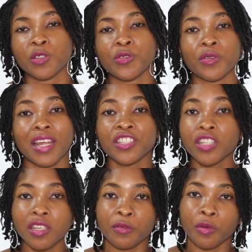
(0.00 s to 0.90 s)
So that
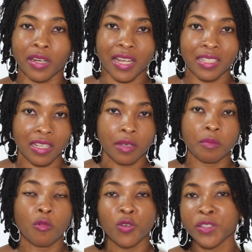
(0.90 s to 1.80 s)
should give you an idea.
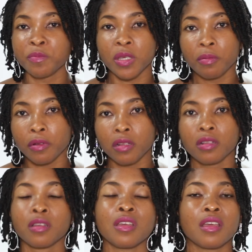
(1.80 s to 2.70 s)
Most
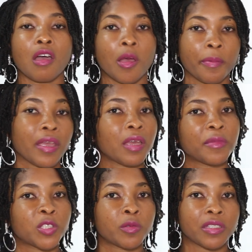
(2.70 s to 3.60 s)
people are paying
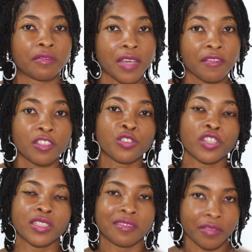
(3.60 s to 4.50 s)
between $500
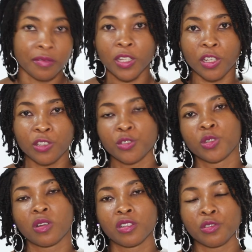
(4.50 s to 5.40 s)
to
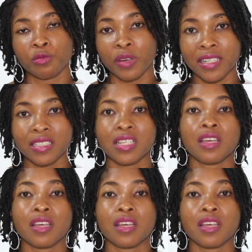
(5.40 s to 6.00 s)
$1,500 rent.